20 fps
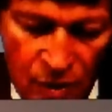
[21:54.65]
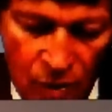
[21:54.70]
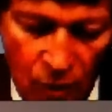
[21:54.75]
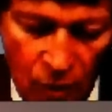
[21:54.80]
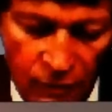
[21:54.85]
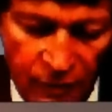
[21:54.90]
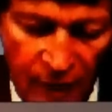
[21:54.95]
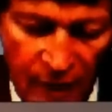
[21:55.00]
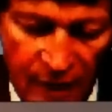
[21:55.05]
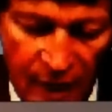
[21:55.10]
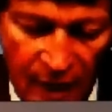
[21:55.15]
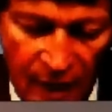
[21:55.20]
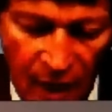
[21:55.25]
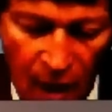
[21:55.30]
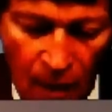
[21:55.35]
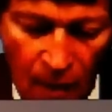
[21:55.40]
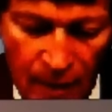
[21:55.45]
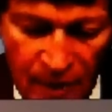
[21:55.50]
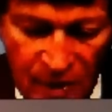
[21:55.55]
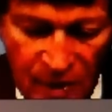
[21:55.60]
So finite
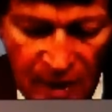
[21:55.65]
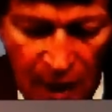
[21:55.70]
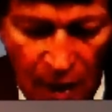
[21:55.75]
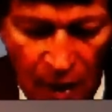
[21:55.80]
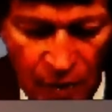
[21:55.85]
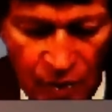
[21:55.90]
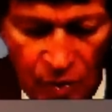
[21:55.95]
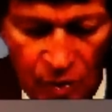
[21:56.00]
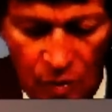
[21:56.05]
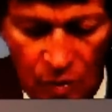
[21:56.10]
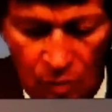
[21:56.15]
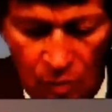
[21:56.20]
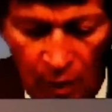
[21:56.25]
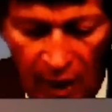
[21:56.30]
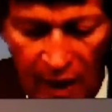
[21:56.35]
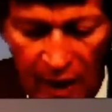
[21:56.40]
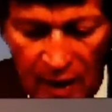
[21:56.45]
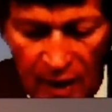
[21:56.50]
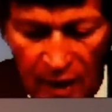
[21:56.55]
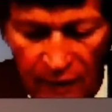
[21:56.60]
elements now is used
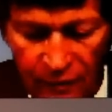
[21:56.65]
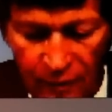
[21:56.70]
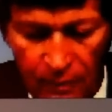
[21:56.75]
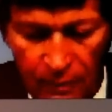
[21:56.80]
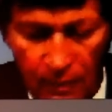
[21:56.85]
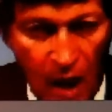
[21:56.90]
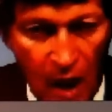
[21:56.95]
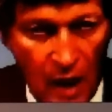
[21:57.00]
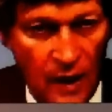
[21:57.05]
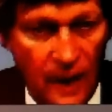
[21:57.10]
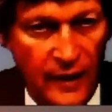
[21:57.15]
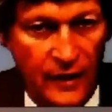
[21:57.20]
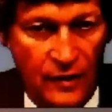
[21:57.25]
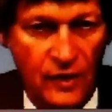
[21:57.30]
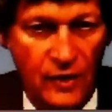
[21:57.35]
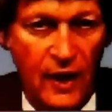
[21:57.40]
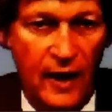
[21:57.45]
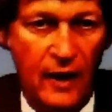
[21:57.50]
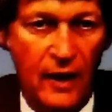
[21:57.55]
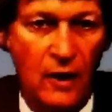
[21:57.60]
widely for modeling
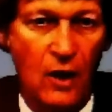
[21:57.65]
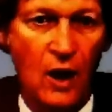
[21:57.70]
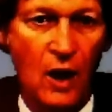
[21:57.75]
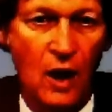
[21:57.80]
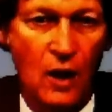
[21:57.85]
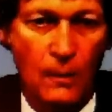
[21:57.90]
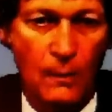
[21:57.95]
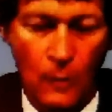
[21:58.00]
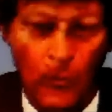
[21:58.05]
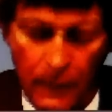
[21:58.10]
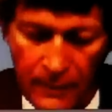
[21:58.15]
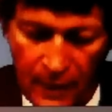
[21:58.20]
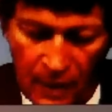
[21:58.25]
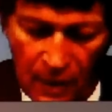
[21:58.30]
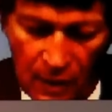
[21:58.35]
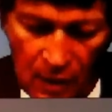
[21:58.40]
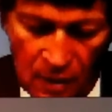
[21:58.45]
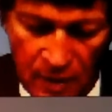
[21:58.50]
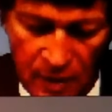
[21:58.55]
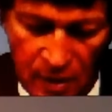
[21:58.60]
entire
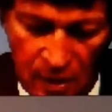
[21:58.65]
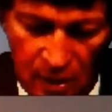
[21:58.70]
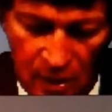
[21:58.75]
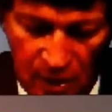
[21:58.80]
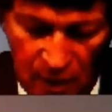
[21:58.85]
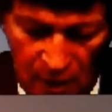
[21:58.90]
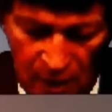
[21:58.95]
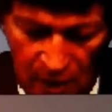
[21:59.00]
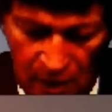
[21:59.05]
automobiles.